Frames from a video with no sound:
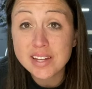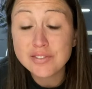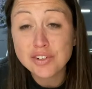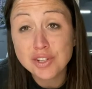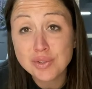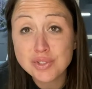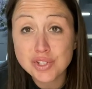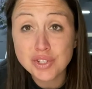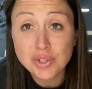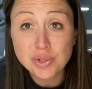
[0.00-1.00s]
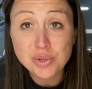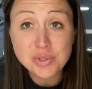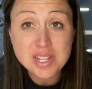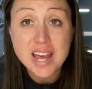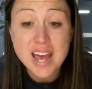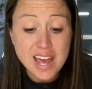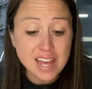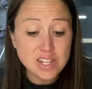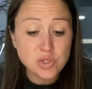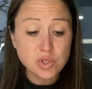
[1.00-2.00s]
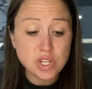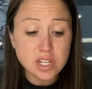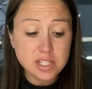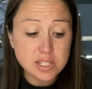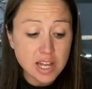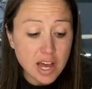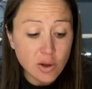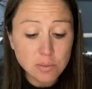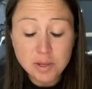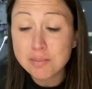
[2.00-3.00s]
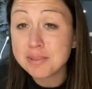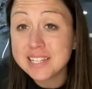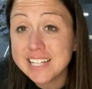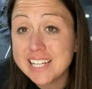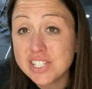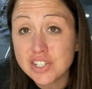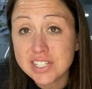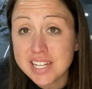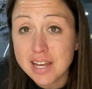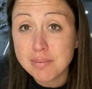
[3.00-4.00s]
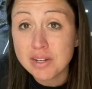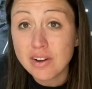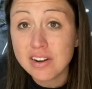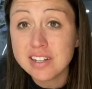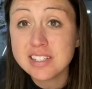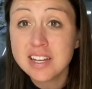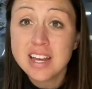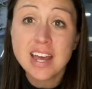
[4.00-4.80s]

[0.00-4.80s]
for you to use and to just help complete your diamond art